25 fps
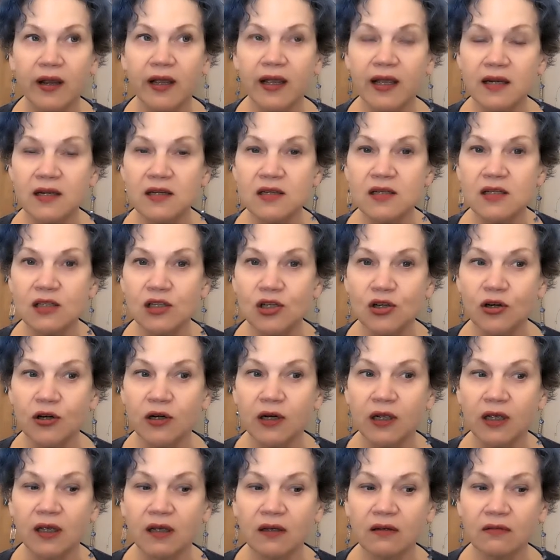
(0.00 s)

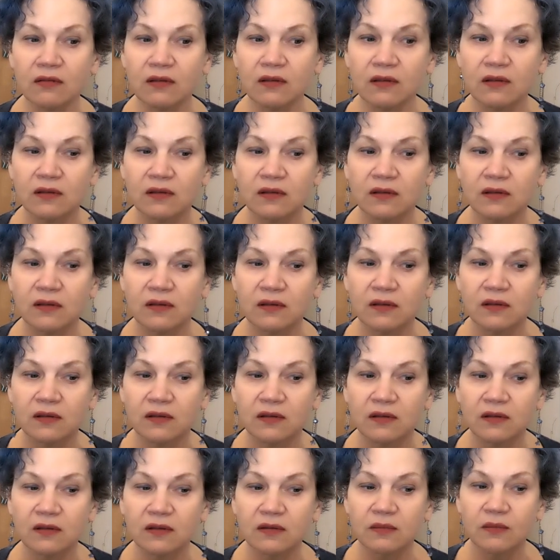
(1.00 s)
inserting
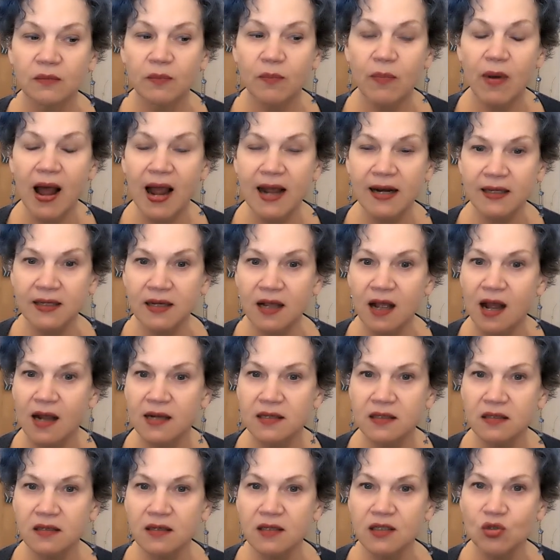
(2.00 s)
pilot
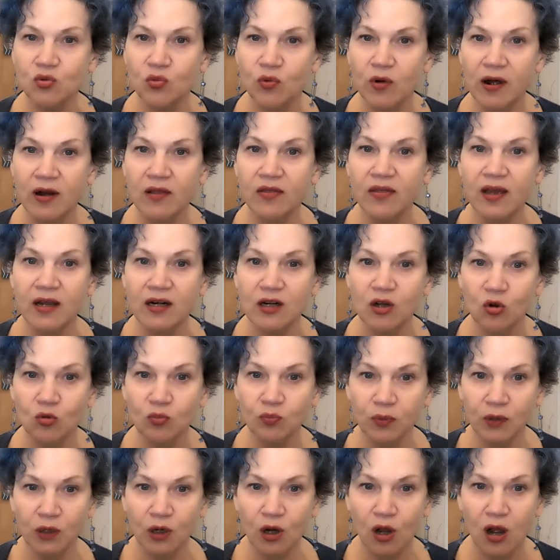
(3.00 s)
consonants where they
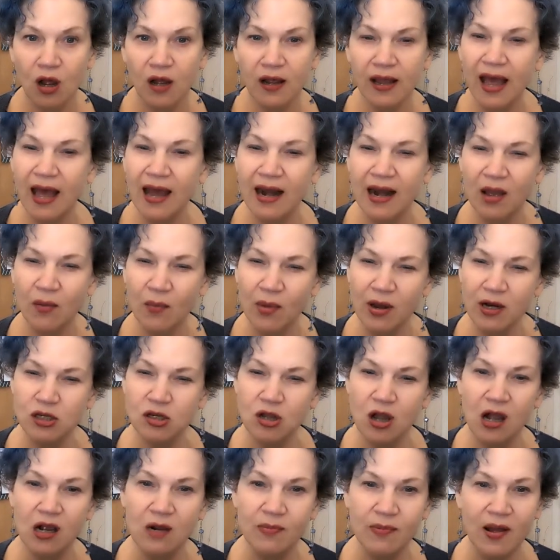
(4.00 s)
don't belong. And I want to
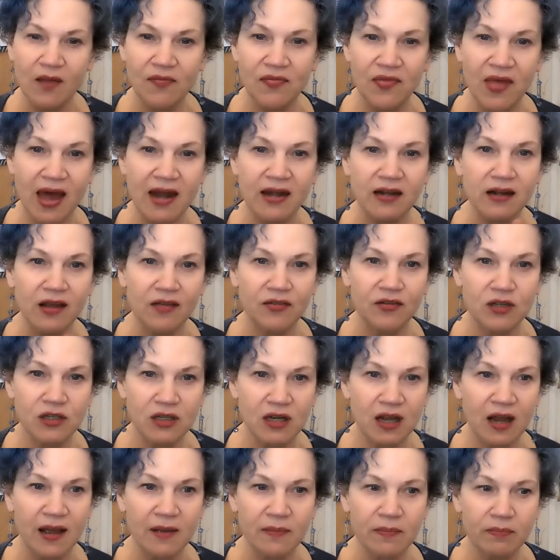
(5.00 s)
talk about that another
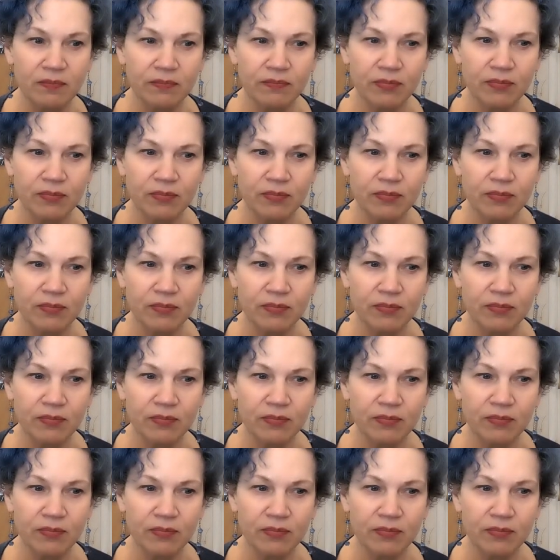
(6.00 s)
time.